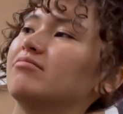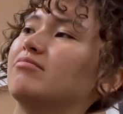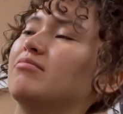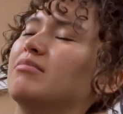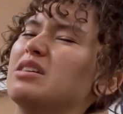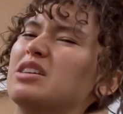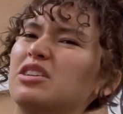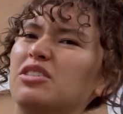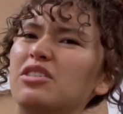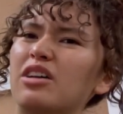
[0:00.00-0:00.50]

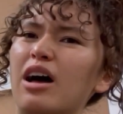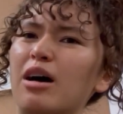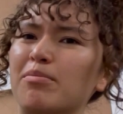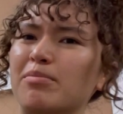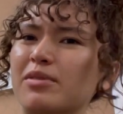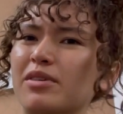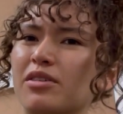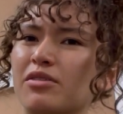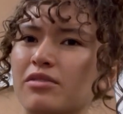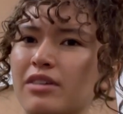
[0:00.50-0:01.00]
middle
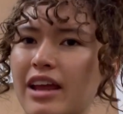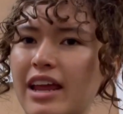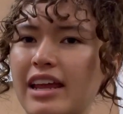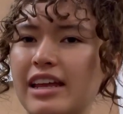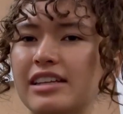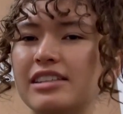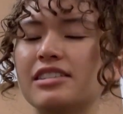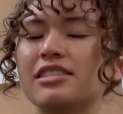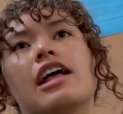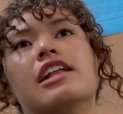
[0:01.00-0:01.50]
upper
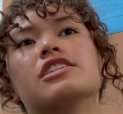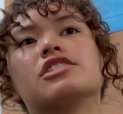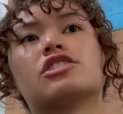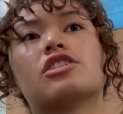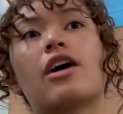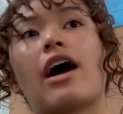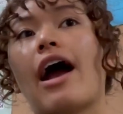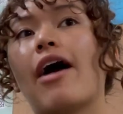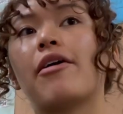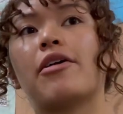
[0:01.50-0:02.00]
range, and
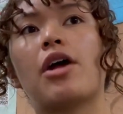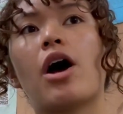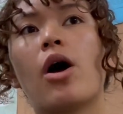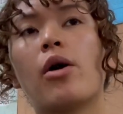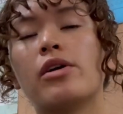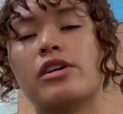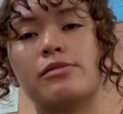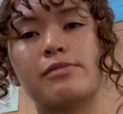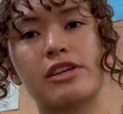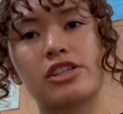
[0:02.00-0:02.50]
so I would always